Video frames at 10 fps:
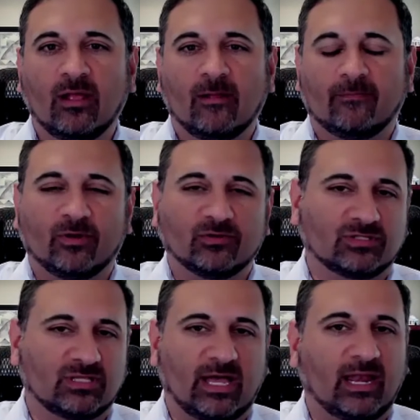there's
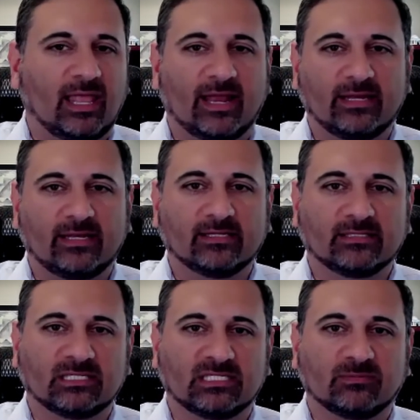not a lot of
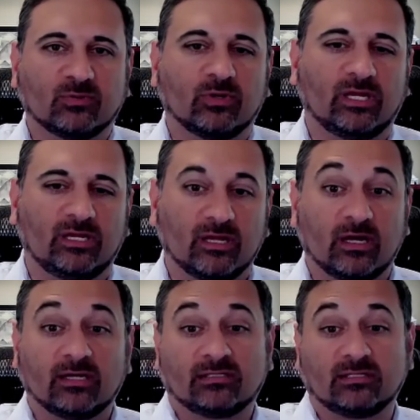distance between
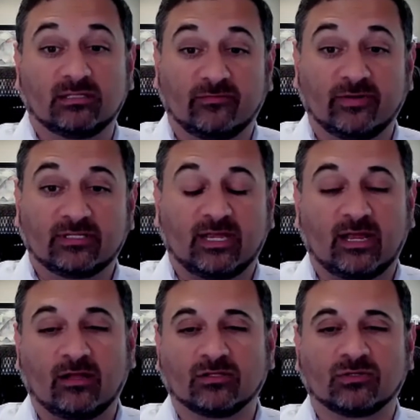us and defense
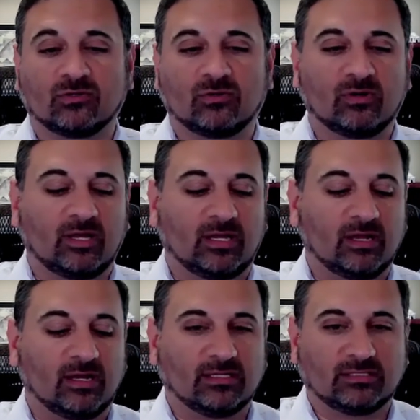counsel and
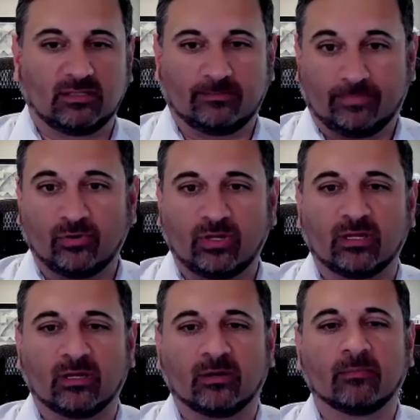us and the
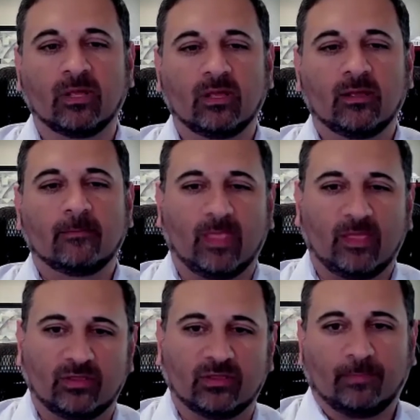podium, and
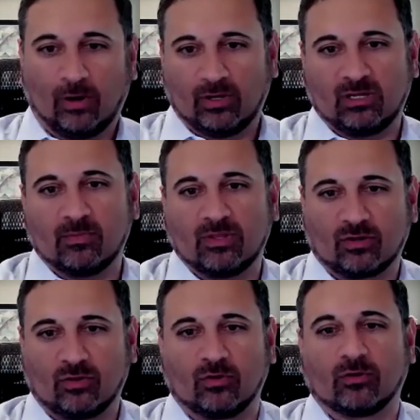then the podium and the
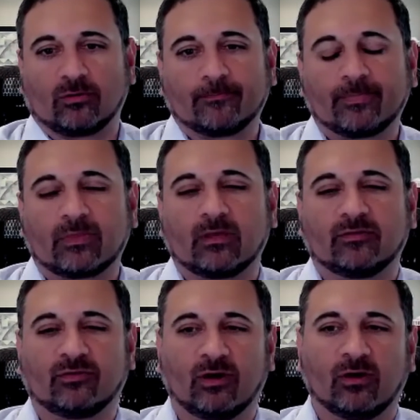clerk.
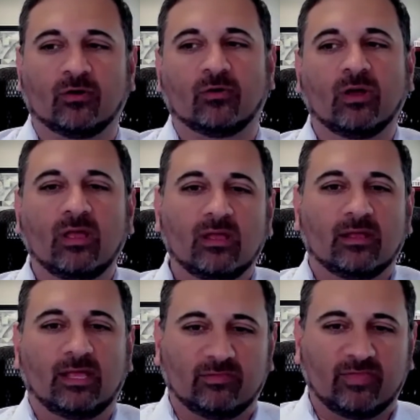So
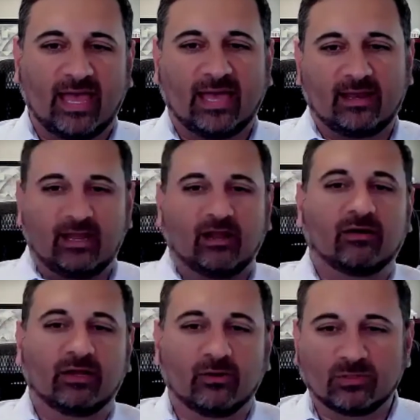that
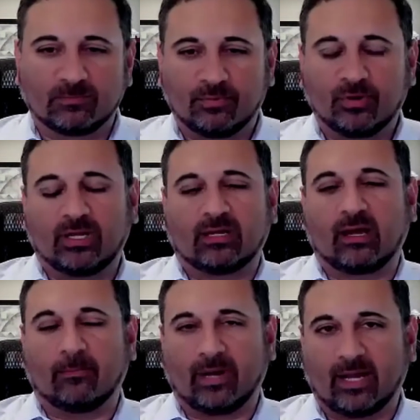area was pretty
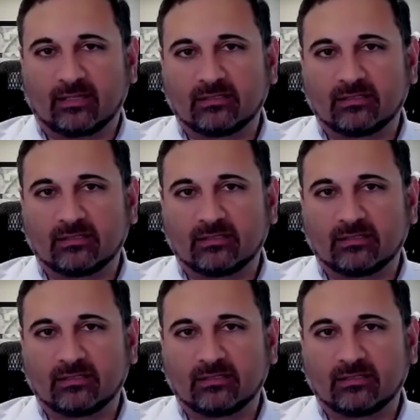compact.